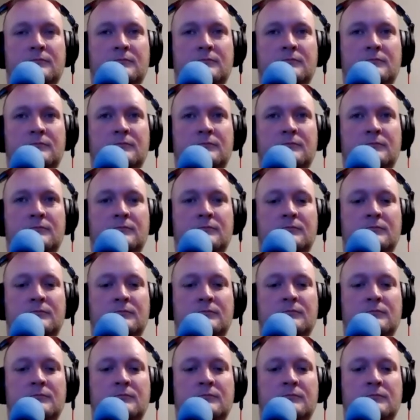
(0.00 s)

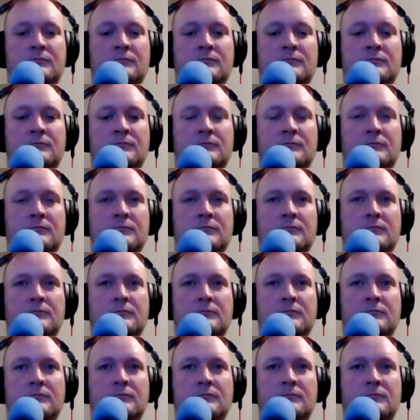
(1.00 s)

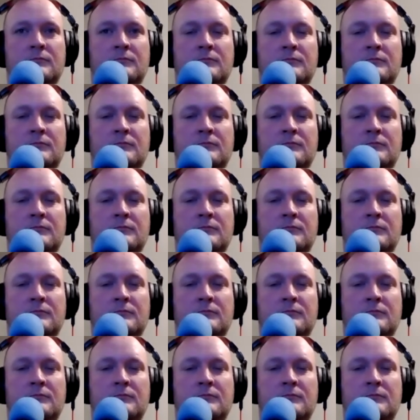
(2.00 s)
[no speech]